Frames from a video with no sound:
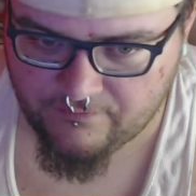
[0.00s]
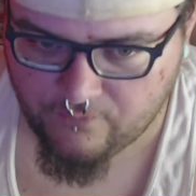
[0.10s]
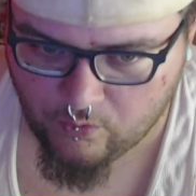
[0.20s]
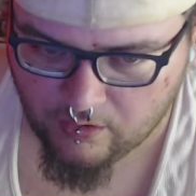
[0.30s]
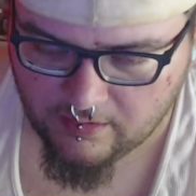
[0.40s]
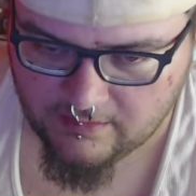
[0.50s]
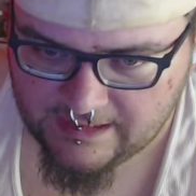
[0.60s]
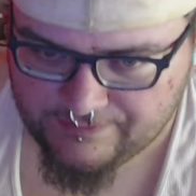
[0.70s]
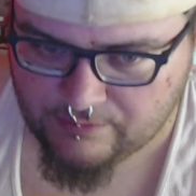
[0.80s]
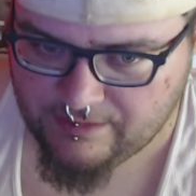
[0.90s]
to go into
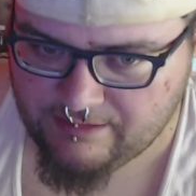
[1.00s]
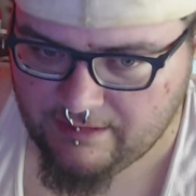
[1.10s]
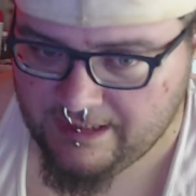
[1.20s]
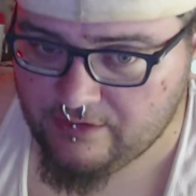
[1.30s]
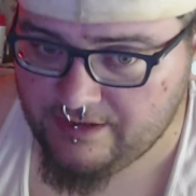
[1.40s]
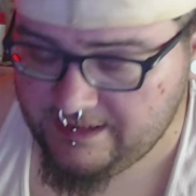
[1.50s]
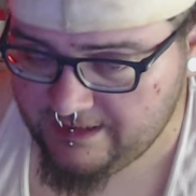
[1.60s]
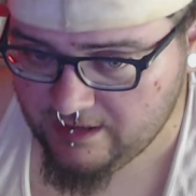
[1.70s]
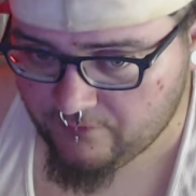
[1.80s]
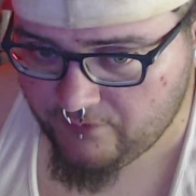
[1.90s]
DDR5.
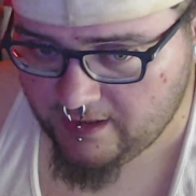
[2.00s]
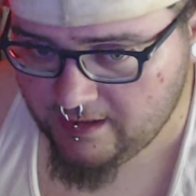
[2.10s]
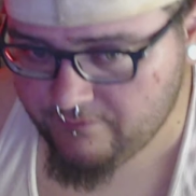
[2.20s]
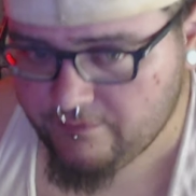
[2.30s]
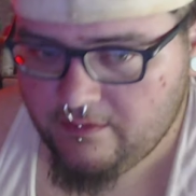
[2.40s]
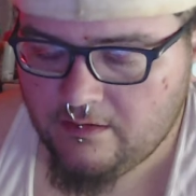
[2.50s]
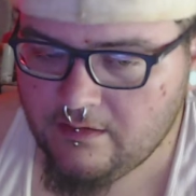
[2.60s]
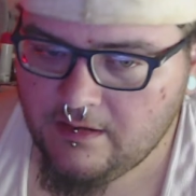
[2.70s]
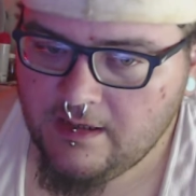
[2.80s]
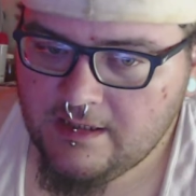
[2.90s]
So I'm 2 generations
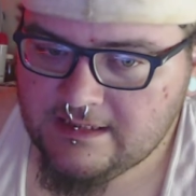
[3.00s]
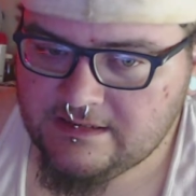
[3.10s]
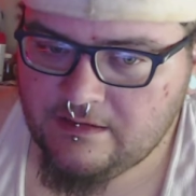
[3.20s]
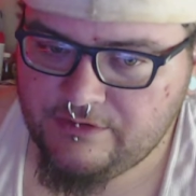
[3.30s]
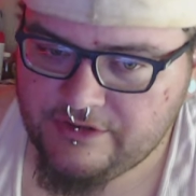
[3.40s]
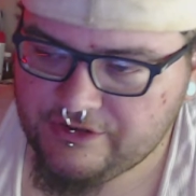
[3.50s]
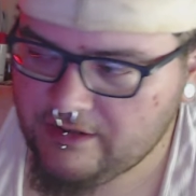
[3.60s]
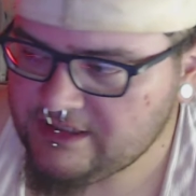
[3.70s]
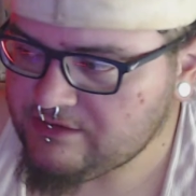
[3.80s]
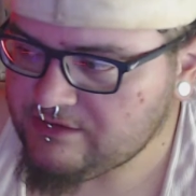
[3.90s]
behind on that one,
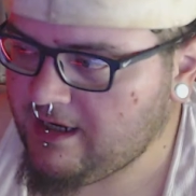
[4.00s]
technically.